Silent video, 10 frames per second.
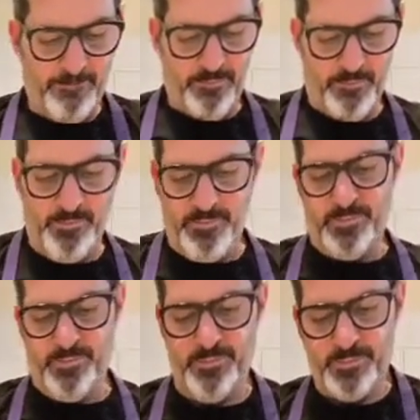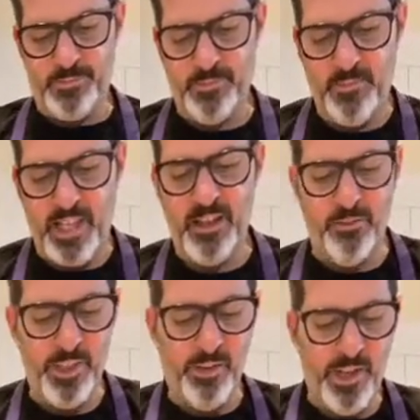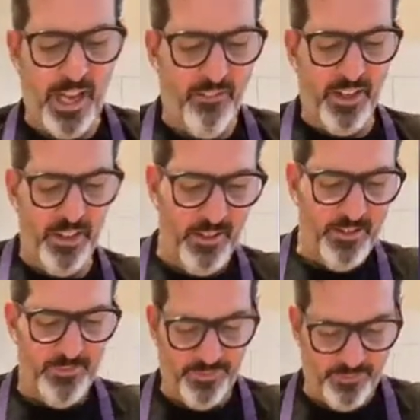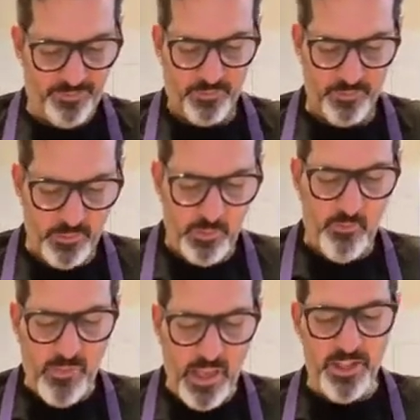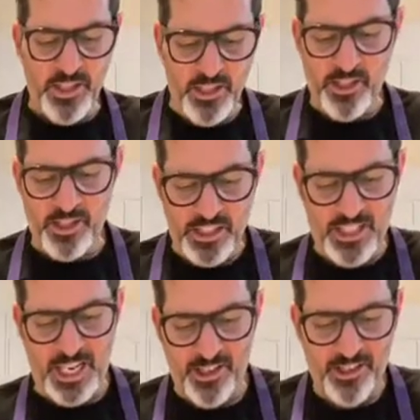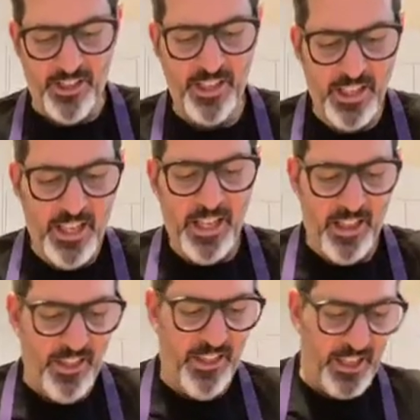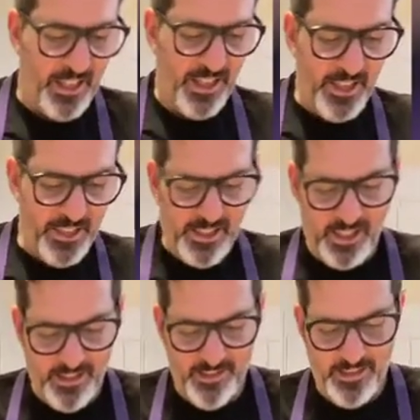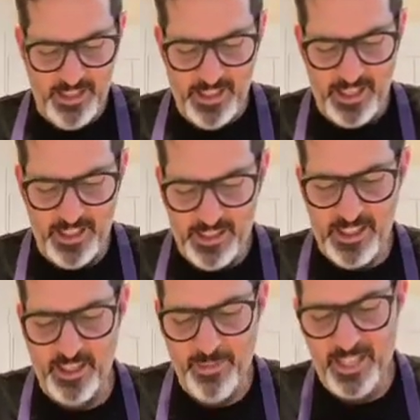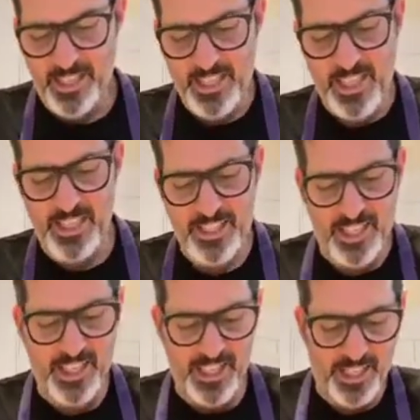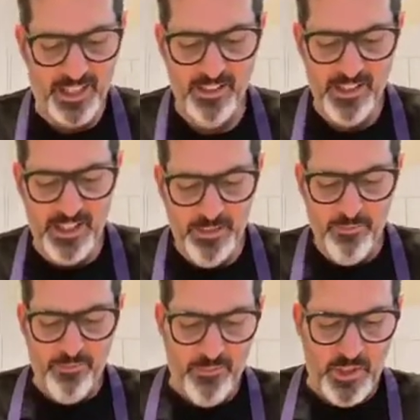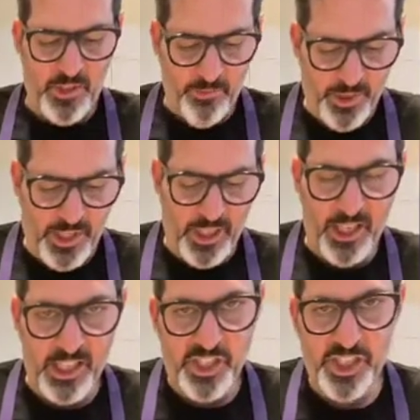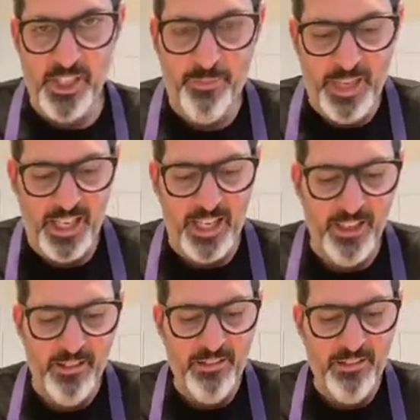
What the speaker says: And then when you have it to your desired thickness, I like to get mine as thin as I can, you can put it on a sheet pan.